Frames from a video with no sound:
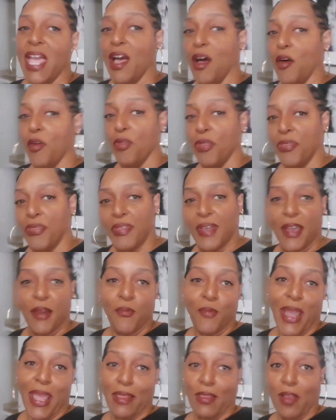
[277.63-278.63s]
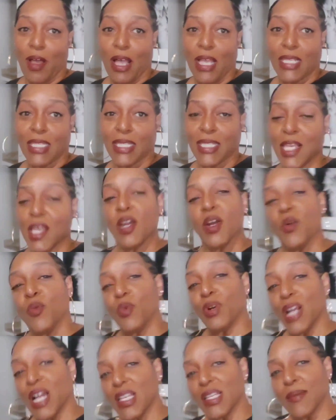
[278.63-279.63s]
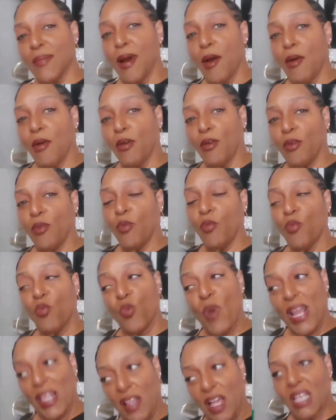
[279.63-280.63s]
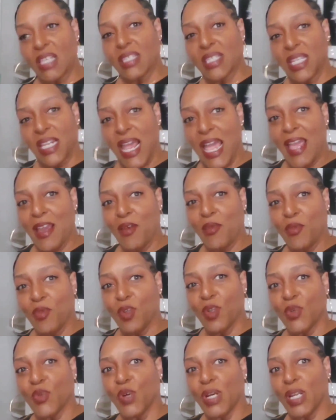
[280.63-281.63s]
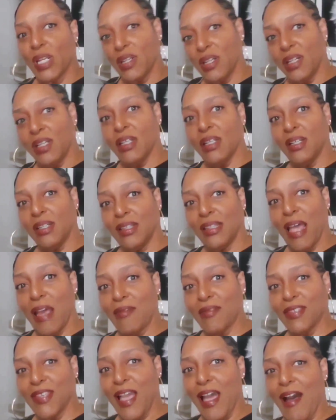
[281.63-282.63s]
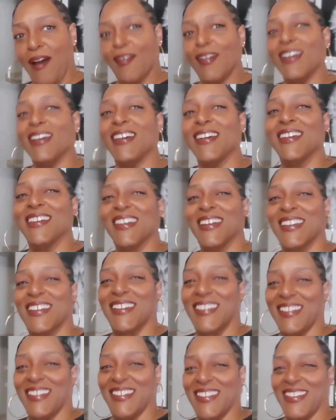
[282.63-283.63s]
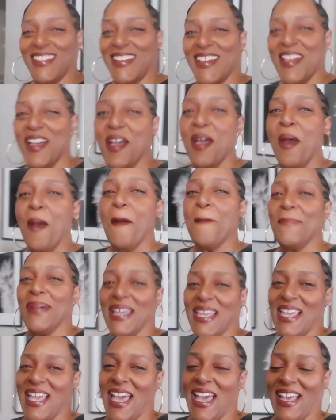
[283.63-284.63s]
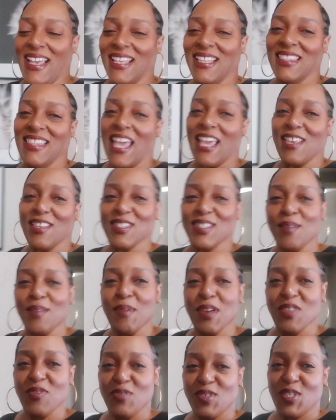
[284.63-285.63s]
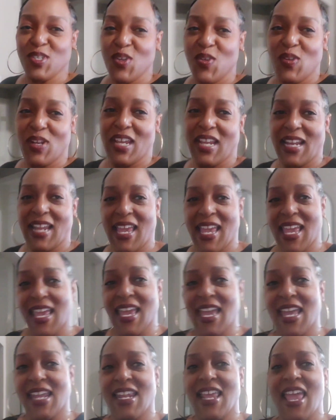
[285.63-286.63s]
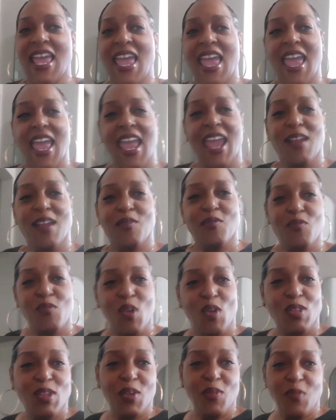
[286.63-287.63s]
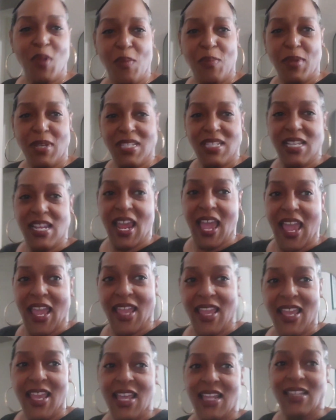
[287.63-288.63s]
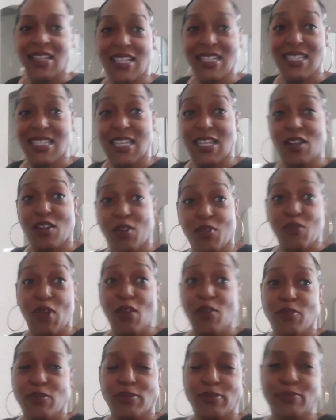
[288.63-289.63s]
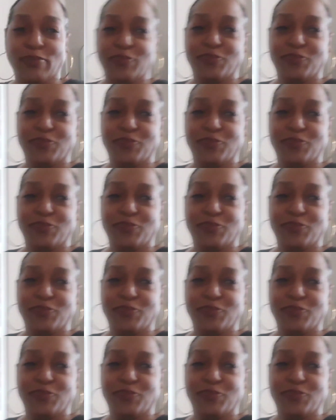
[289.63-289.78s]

health, and weight loss. We're not talking about weight loss today. We're doing lifestyle. But yeah, thank you so much for tuning in and rolling with me today. Let's get on the road.